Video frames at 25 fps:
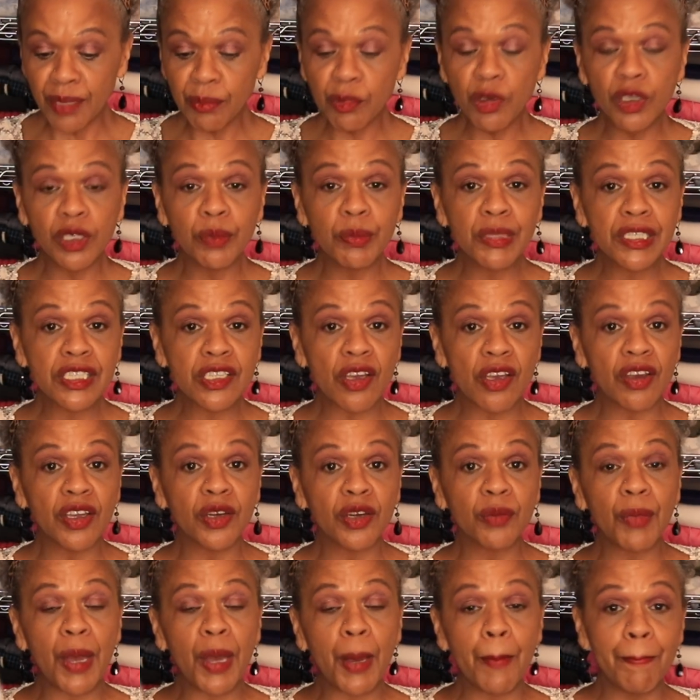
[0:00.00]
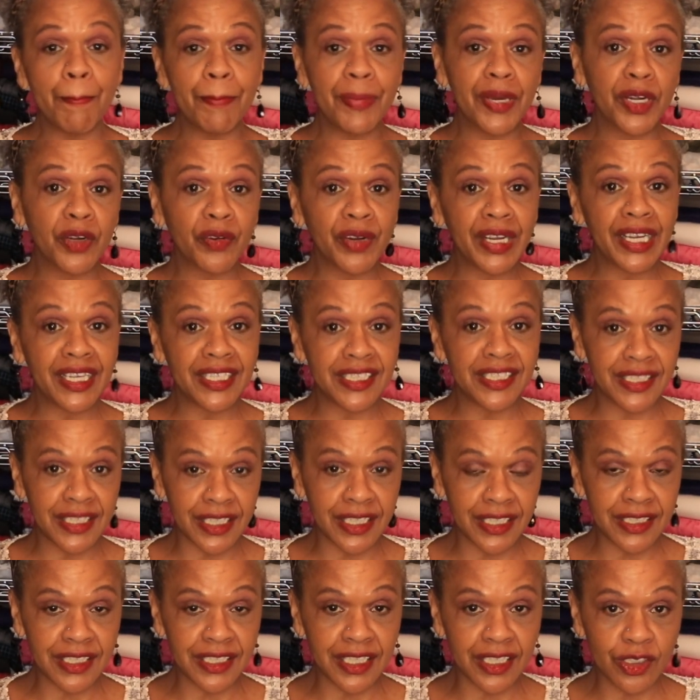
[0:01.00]
I'm going to be talking about Butterick
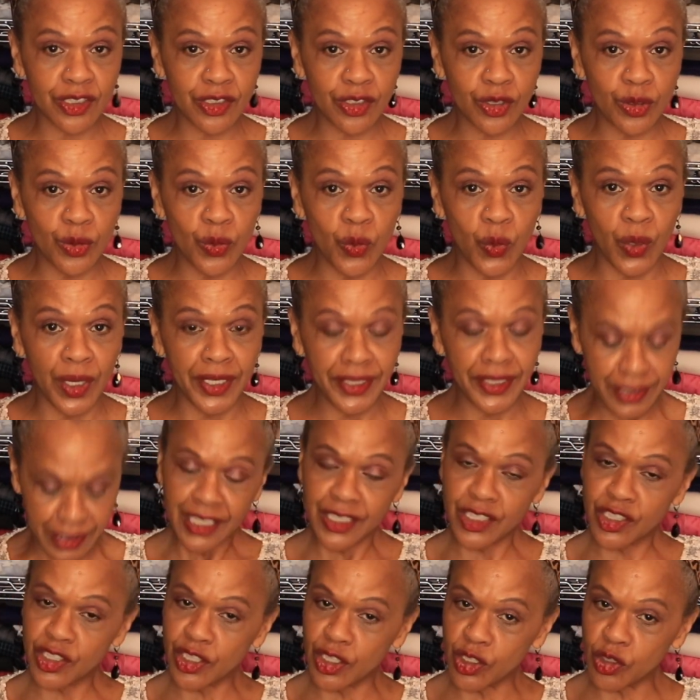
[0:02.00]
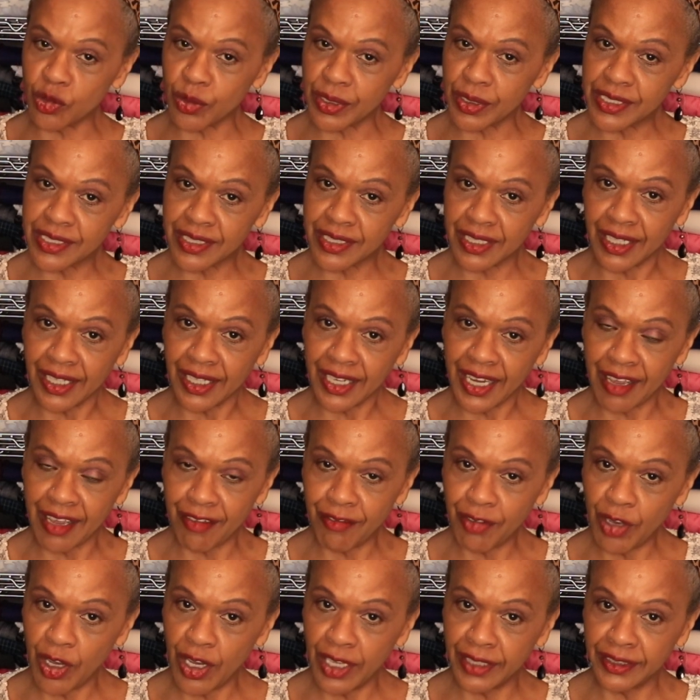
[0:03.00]
6621. It's the dress that I
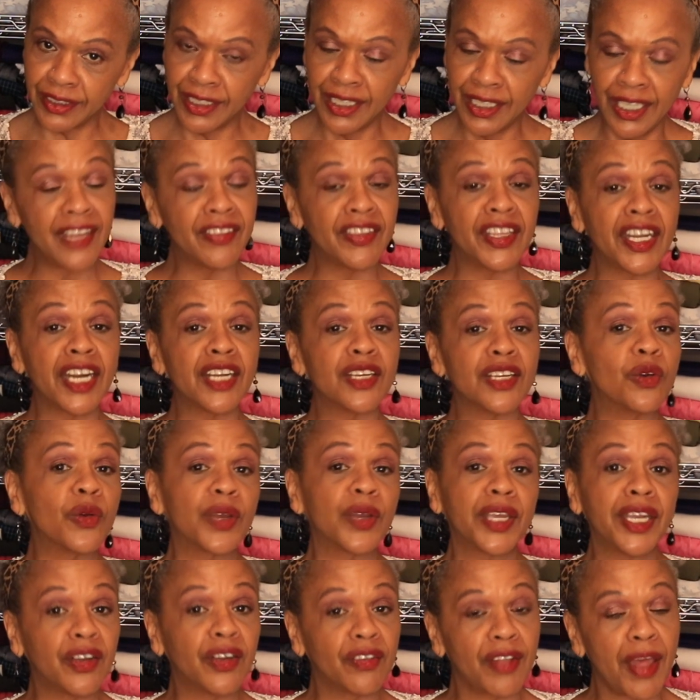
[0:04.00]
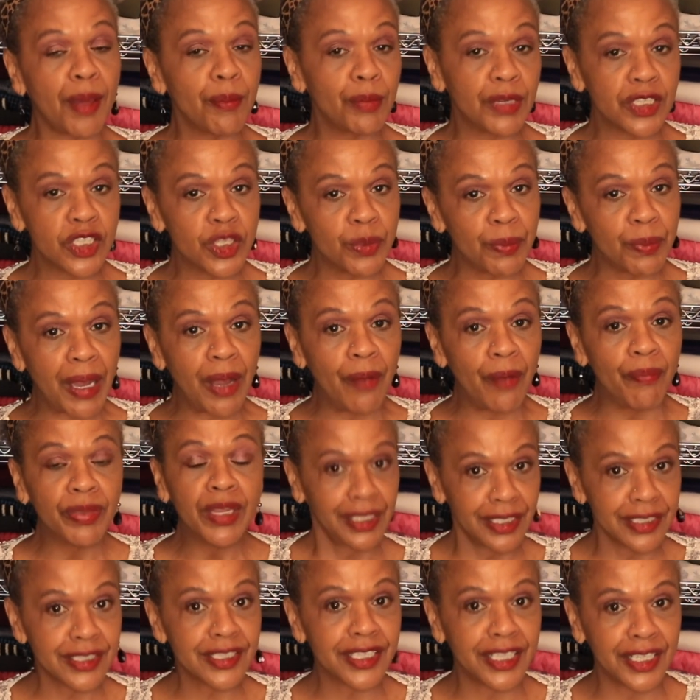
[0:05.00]
have on and that I don't care that much about.
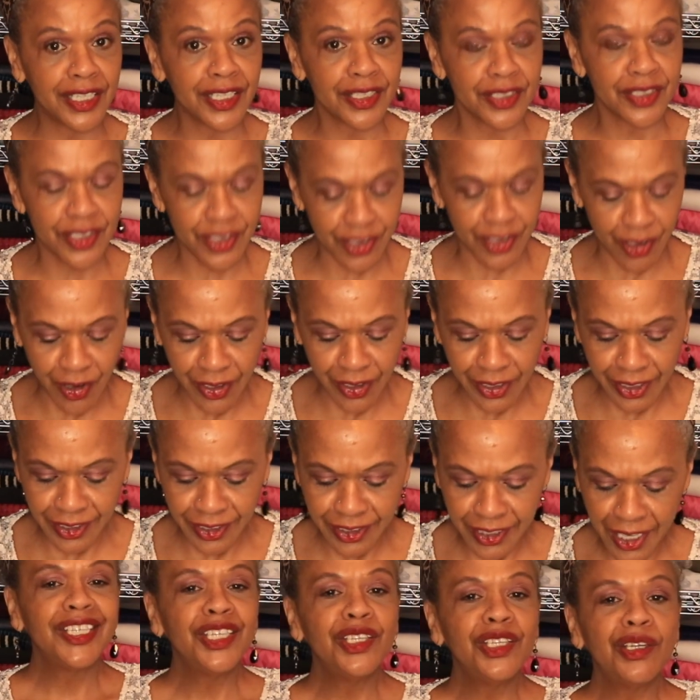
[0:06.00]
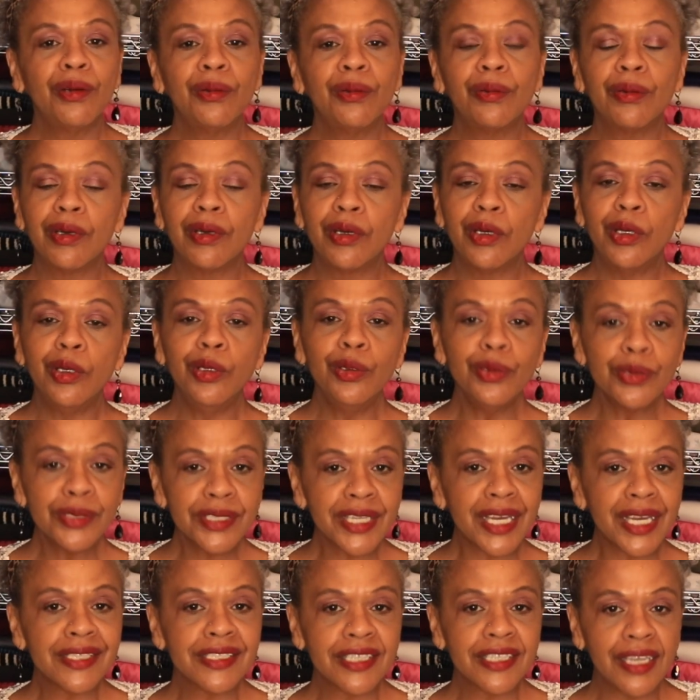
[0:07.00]
Let's get it started. You know, who's
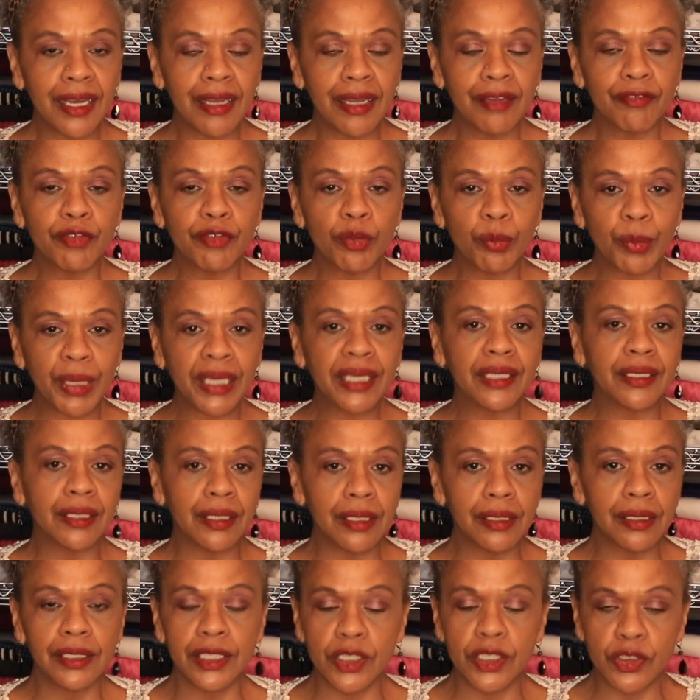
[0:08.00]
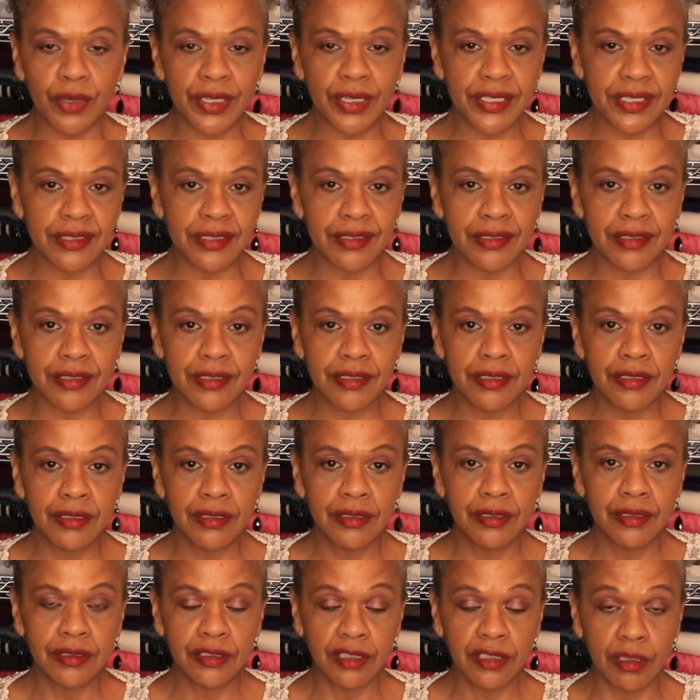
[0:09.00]
got time for making ugly dresses?
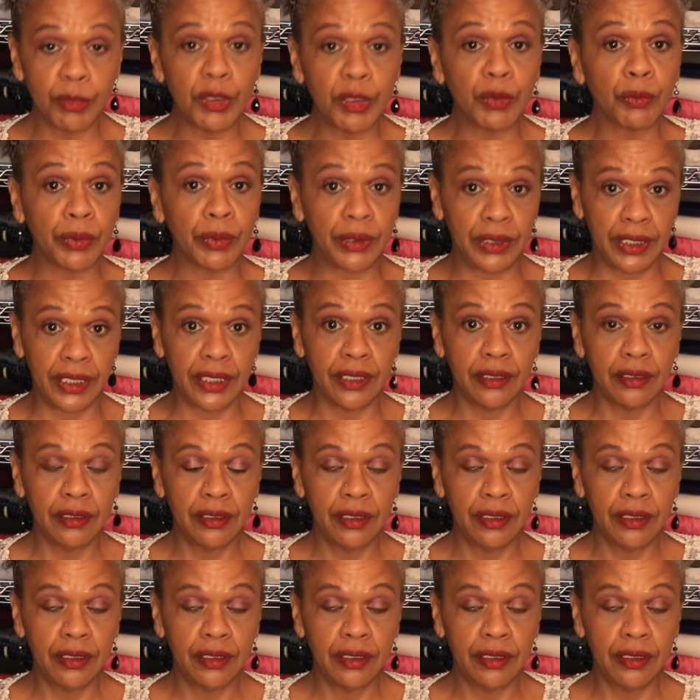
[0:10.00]
I mean, really.